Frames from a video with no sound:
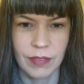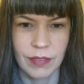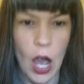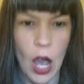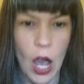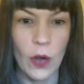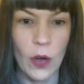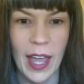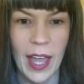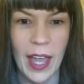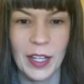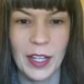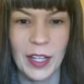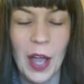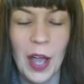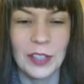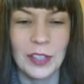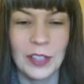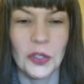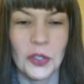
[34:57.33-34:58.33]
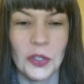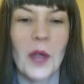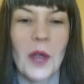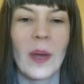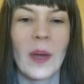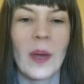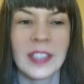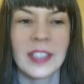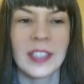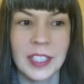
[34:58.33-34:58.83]
Okay. Sorry.
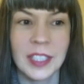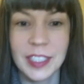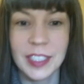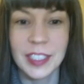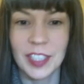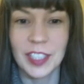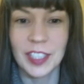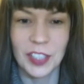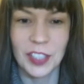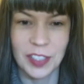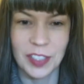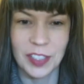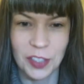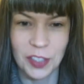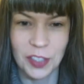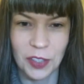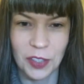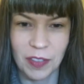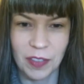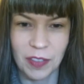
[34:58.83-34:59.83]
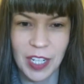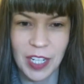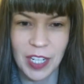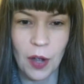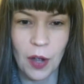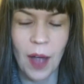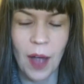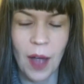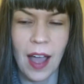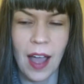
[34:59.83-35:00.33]
One little addition to the
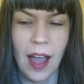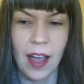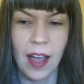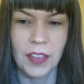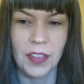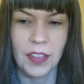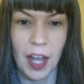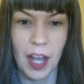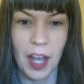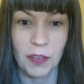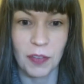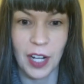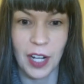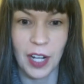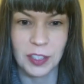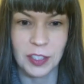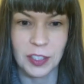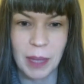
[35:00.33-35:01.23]
video uh, that I forgot to